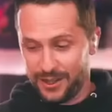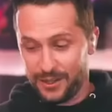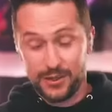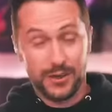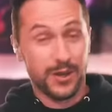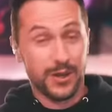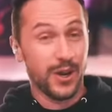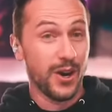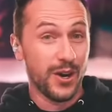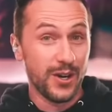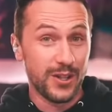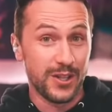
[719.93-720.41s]

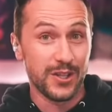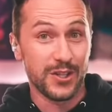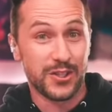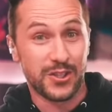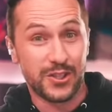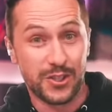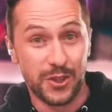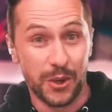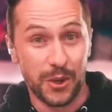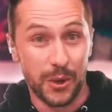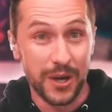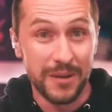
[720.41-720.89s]
You heard this
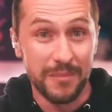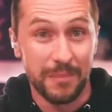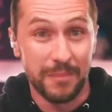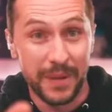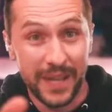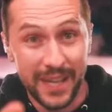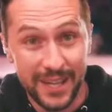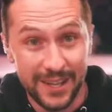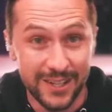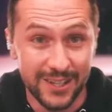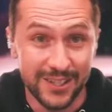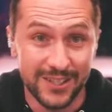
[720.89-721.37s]
Jordan
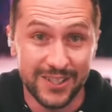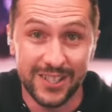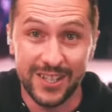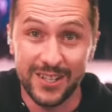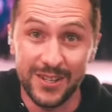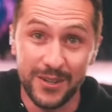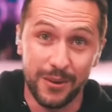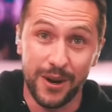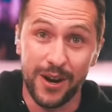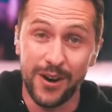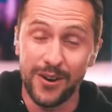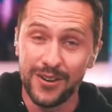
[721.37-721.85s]
Peterson
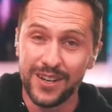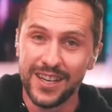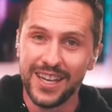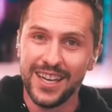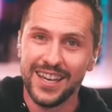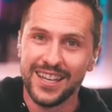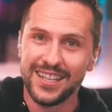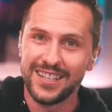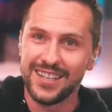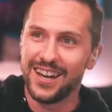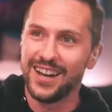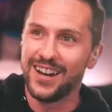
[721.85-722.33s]
quote?
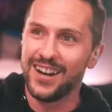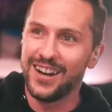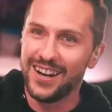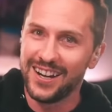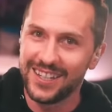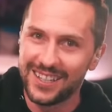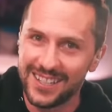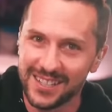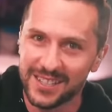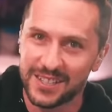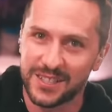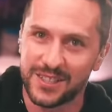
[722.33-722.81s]
You
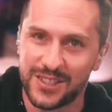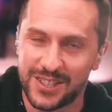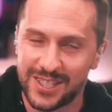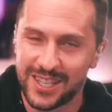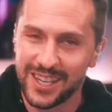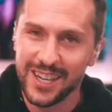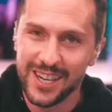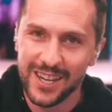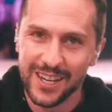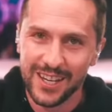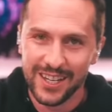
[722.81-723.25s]
heard this